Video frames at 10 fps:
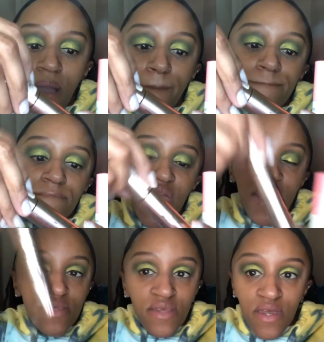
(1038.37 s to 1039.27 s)

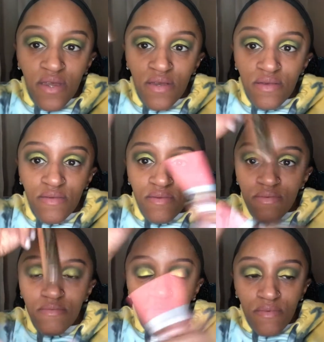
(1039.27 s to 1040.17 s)
amazing.
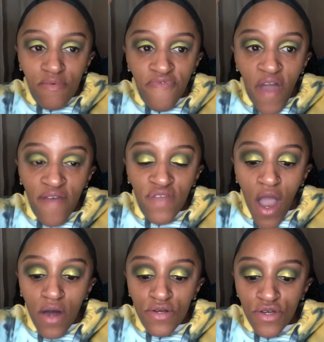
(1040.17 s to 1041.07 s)

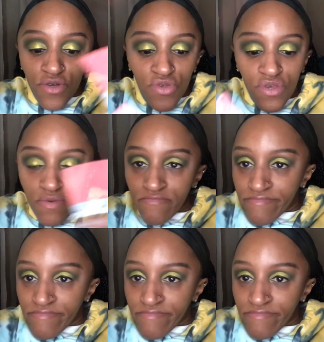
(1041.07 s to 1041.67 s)
$5.